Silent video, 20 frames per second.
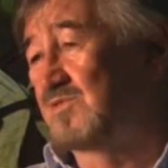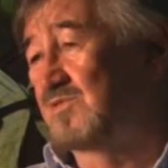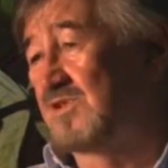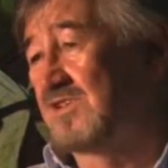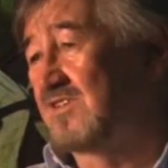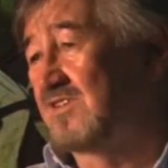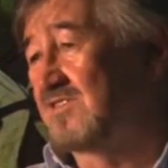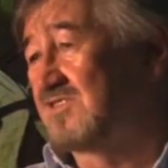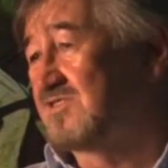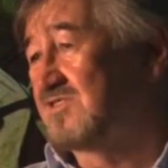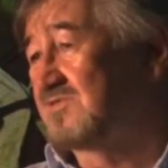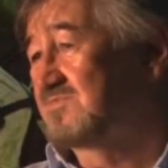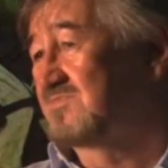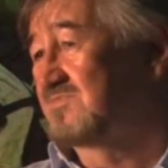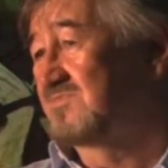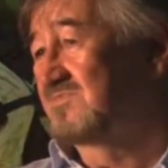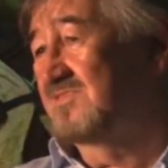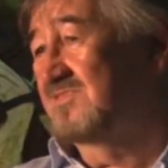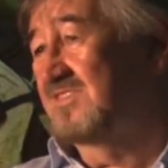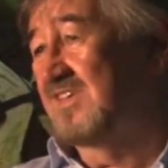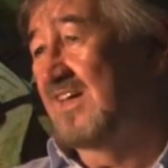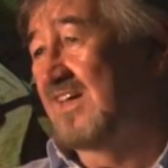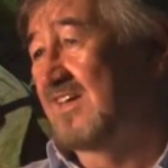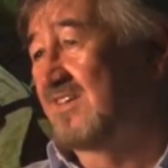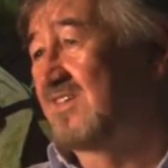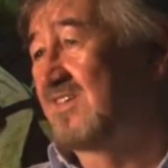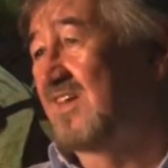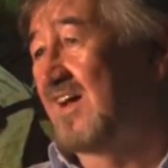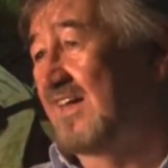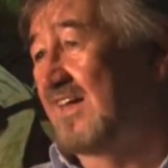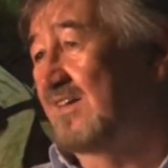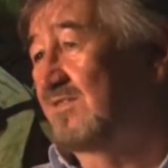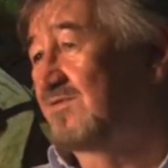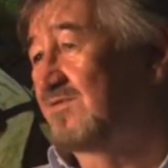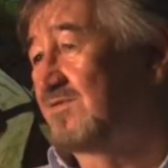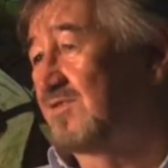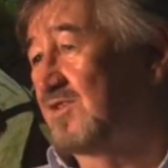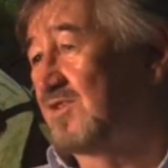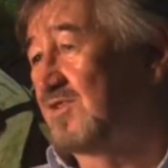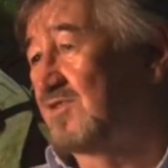worked day and night
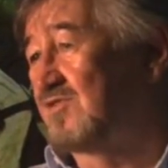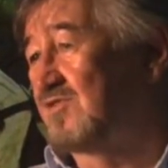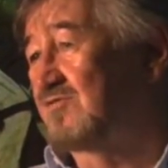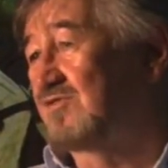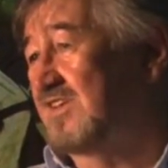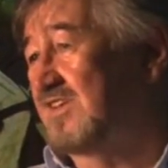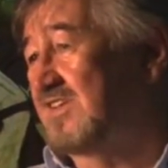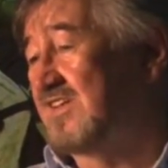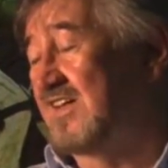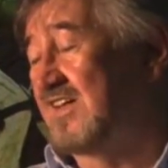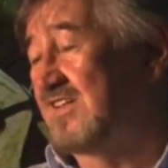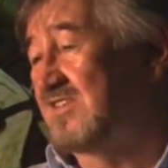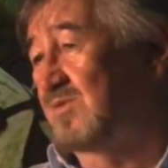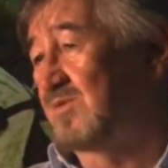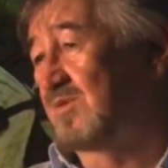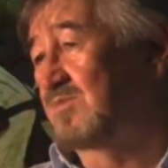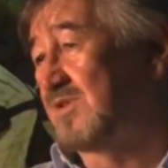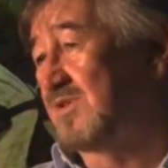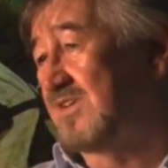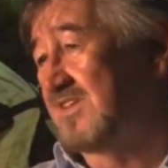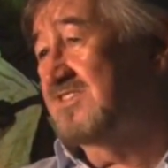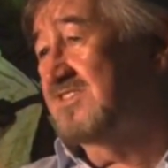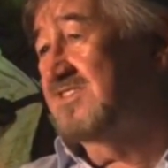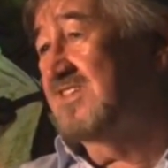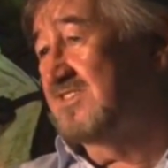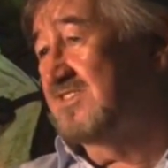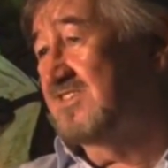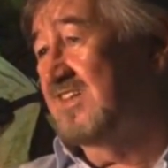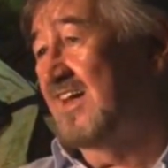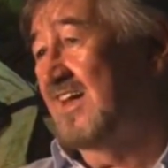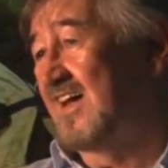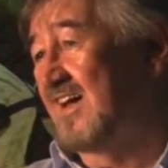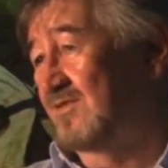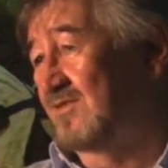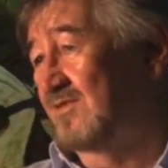for three days. We put in 60